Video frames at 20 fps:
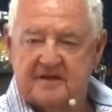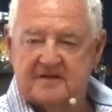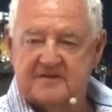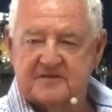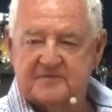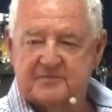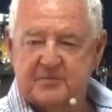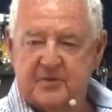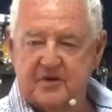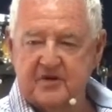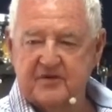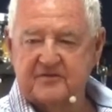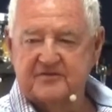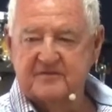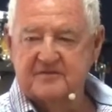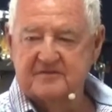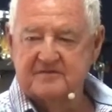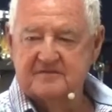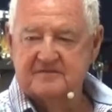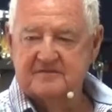And
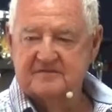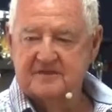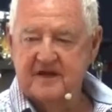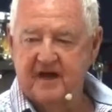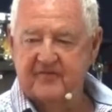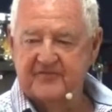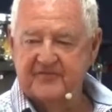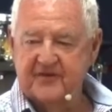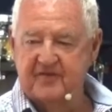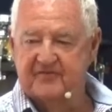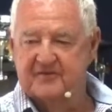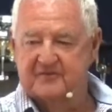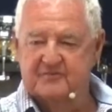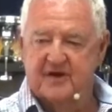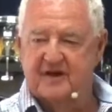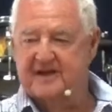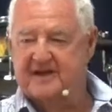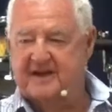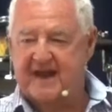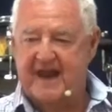Spurgeon, after
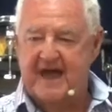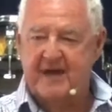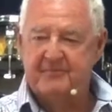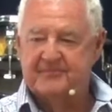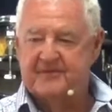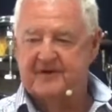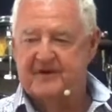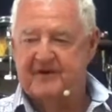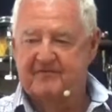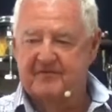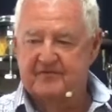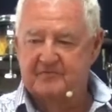everybody clapped and